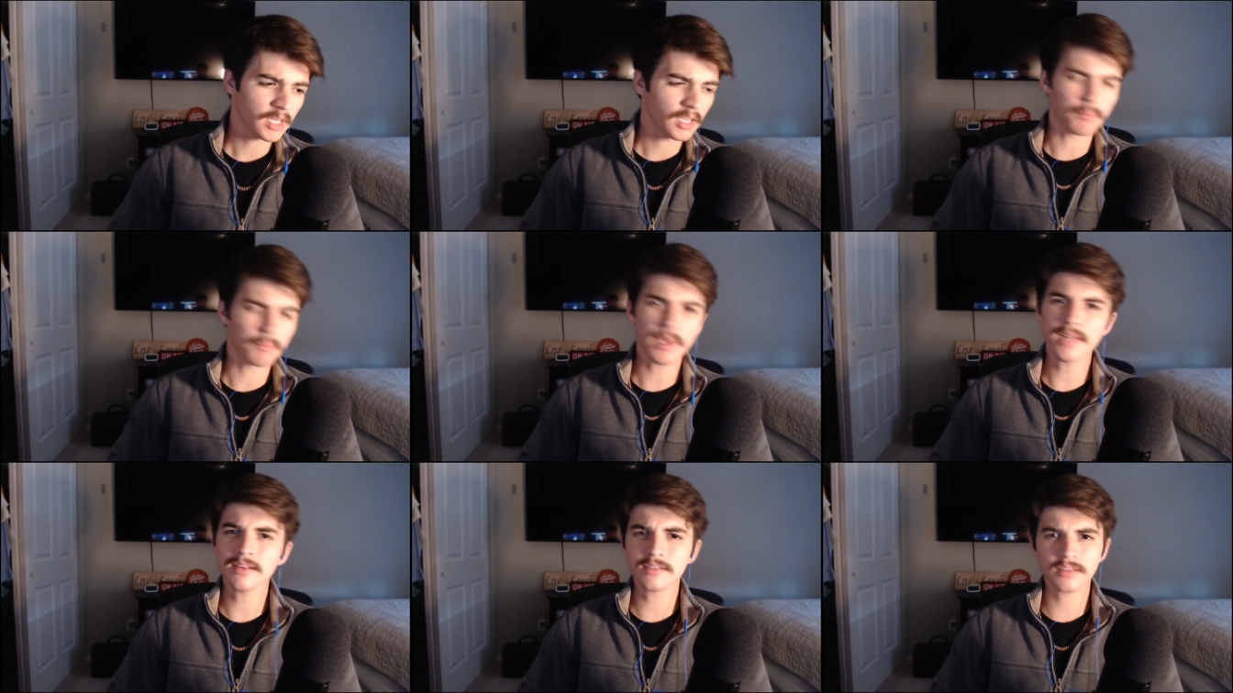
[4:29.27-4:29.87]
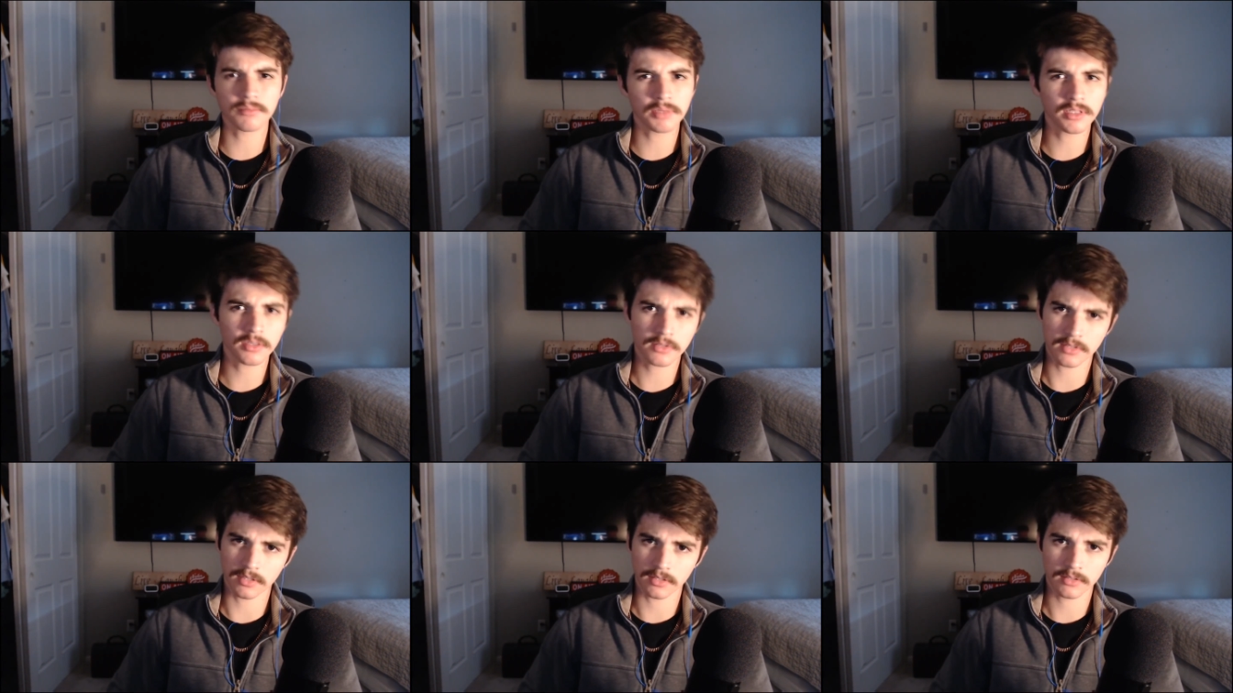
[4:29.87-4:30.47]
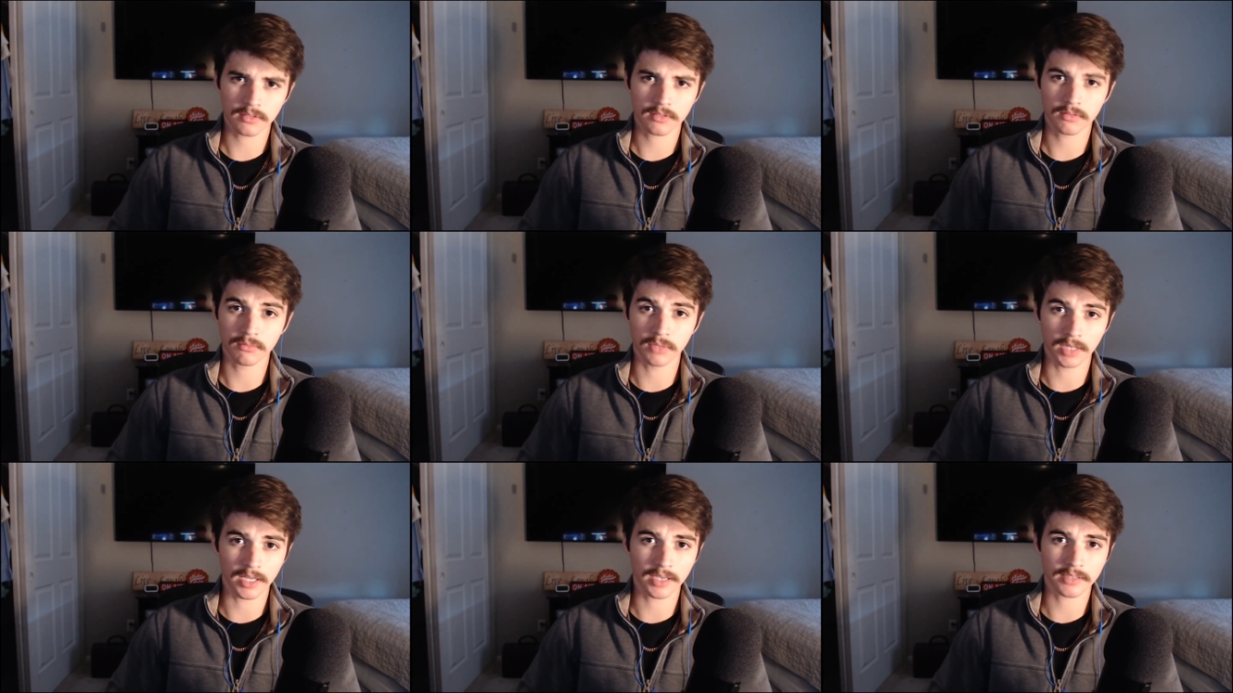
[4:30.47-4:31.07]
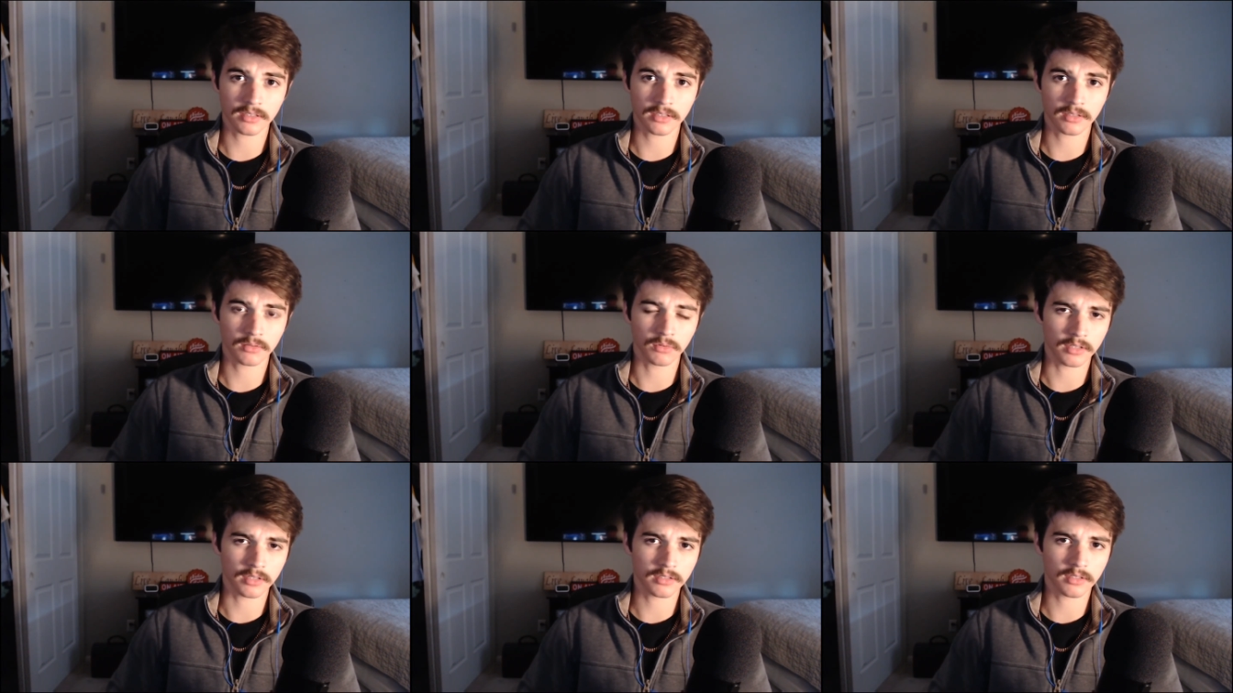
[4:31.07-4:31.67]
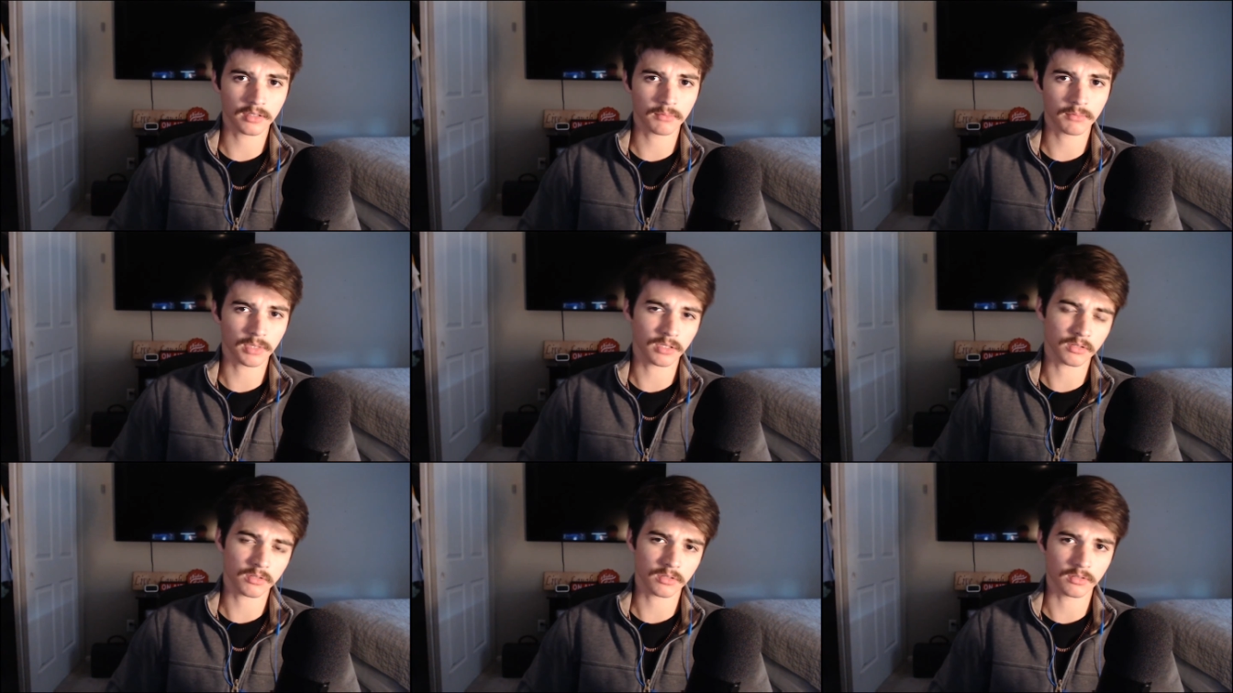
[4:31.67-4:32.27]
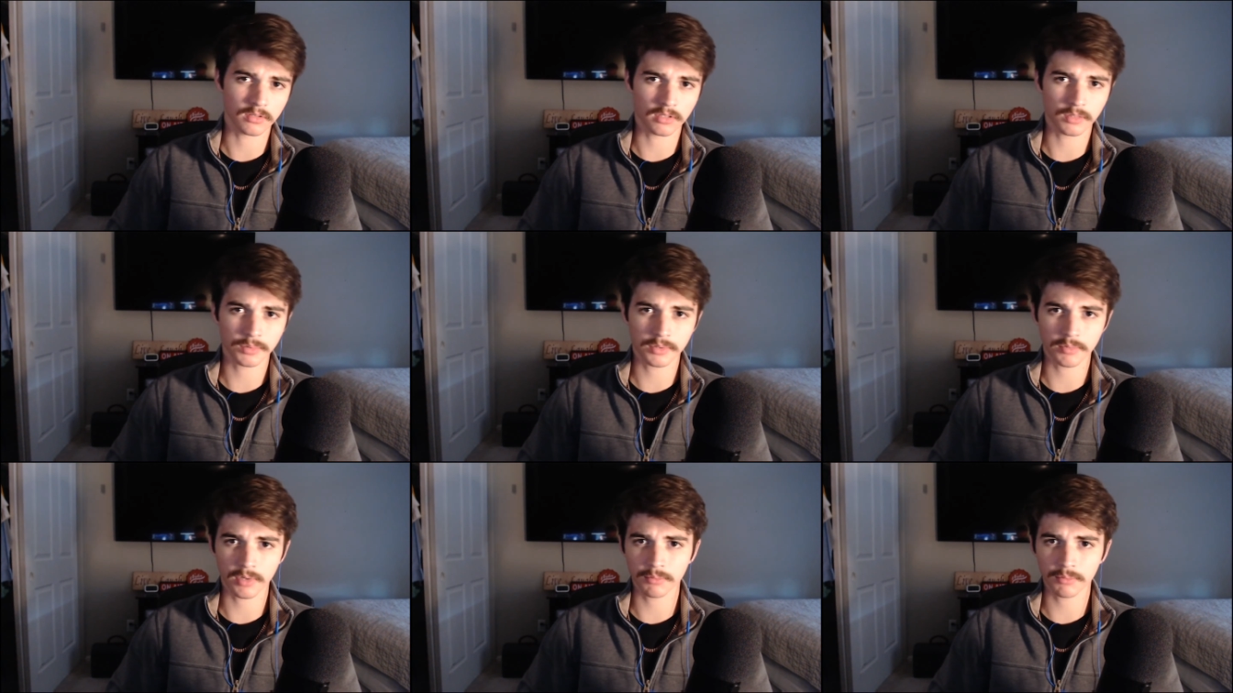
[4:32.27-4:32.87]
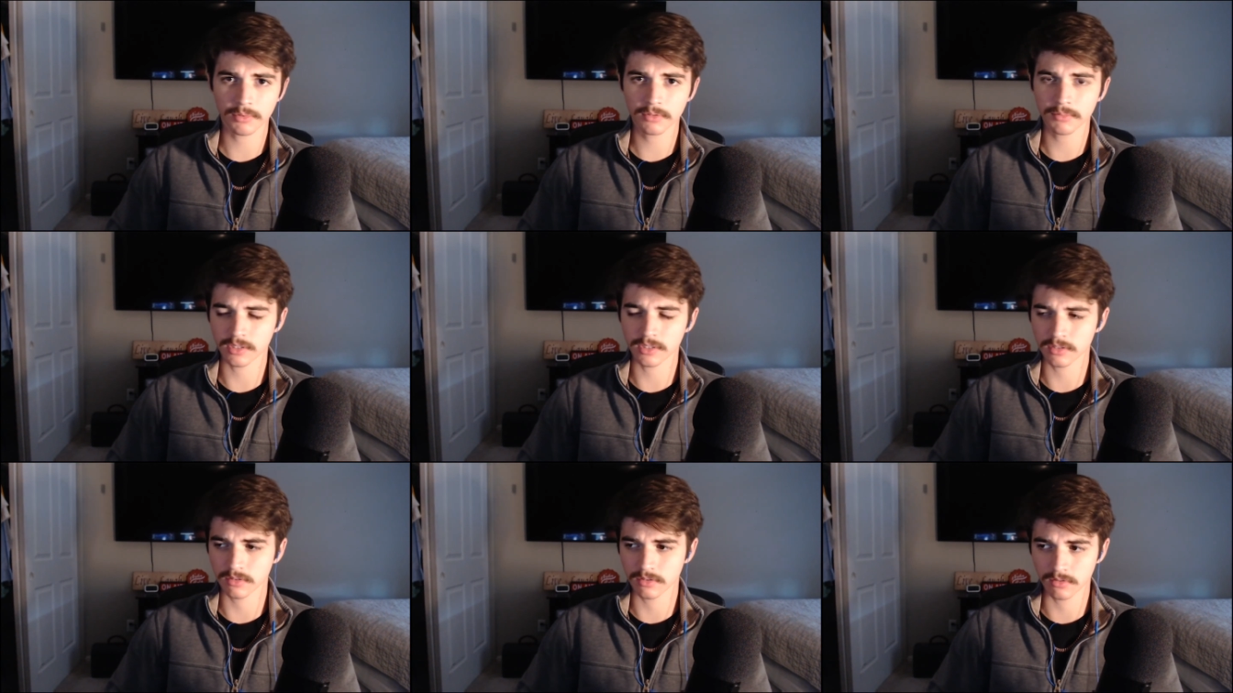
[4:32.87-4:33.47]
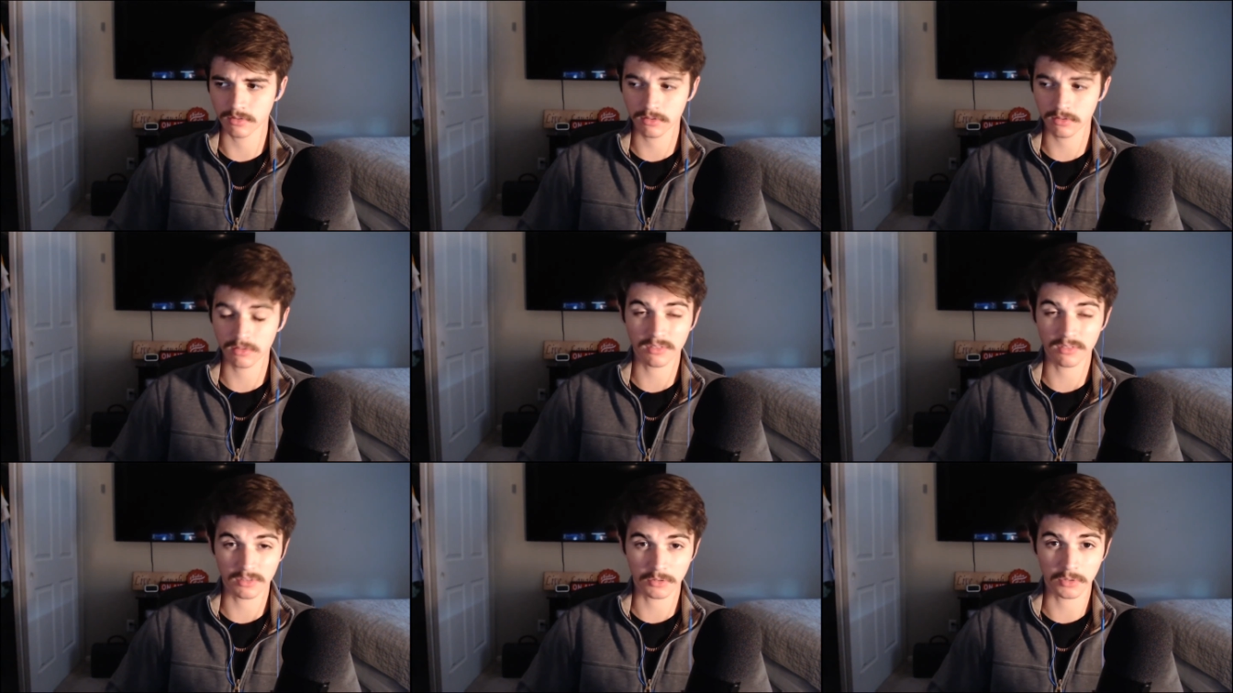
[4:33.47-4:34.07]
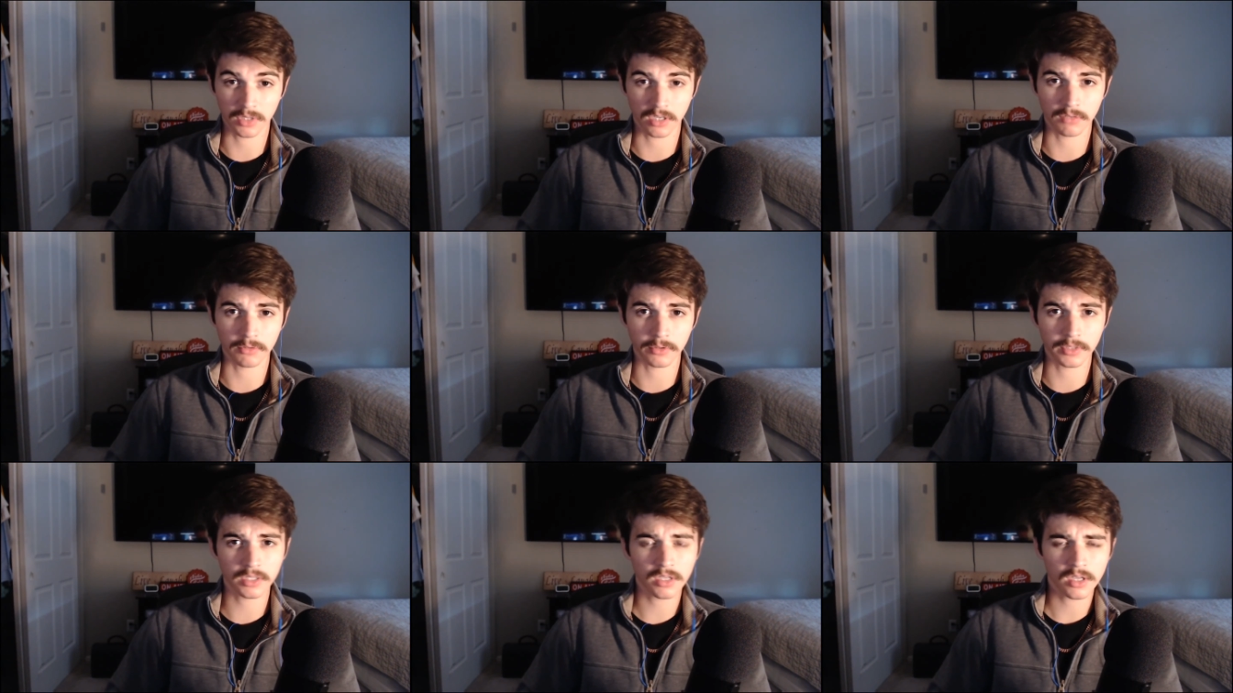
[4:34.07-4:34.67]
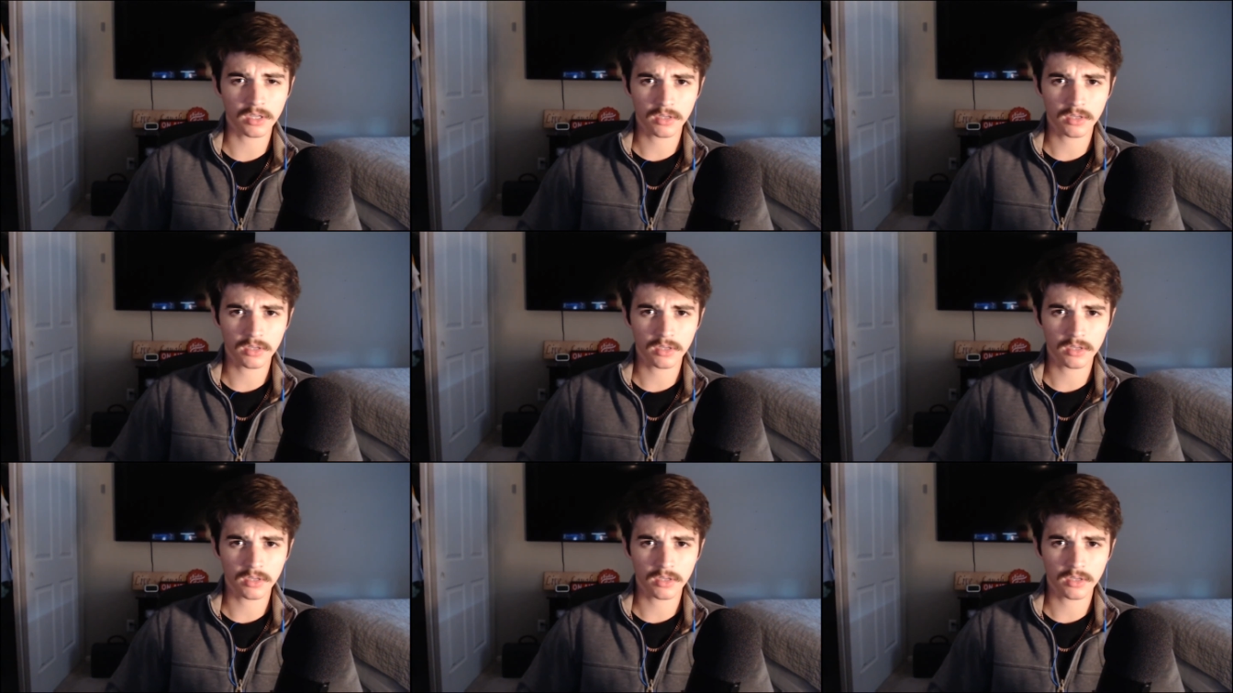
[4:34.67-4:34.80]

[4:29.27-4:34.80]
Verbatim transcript: And maintenance can be those things. Relaxing, resting, making sure your sleep is proper, making sure your recovery